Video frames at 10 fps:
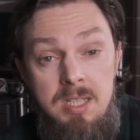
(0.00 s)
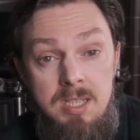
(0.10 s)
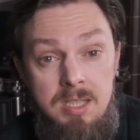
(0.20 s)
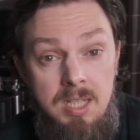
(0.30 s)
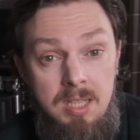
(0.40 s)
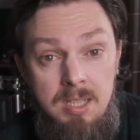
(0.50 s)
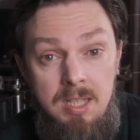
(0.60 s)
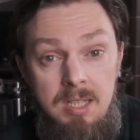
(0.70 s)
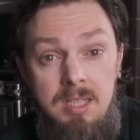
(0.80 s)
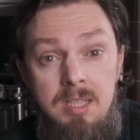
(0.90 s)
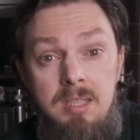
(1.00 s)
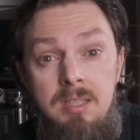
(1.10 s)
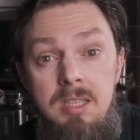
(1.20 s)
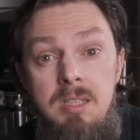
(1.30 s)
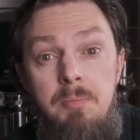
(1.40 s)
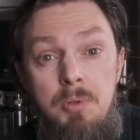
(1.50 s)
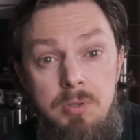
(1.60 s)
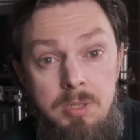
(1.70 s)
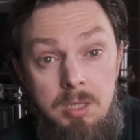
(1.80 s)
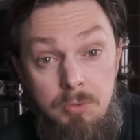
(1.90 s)
scene build, and you're
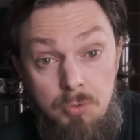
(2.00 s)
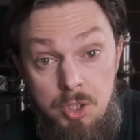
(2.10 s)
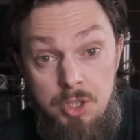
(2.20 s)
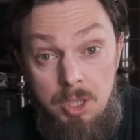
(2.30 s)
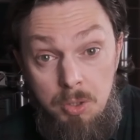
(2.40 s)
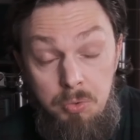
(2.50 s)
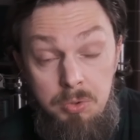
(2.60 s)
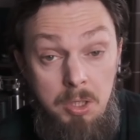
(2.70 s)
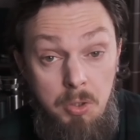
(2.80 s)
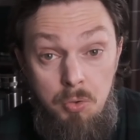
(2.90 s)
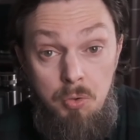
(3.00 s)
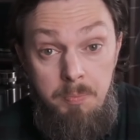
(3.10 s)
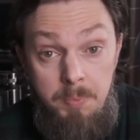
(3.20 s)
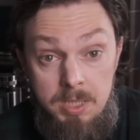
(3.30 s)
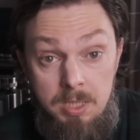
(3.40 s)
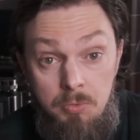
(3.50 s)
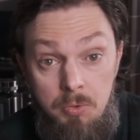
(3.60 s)
not just listening to some light song.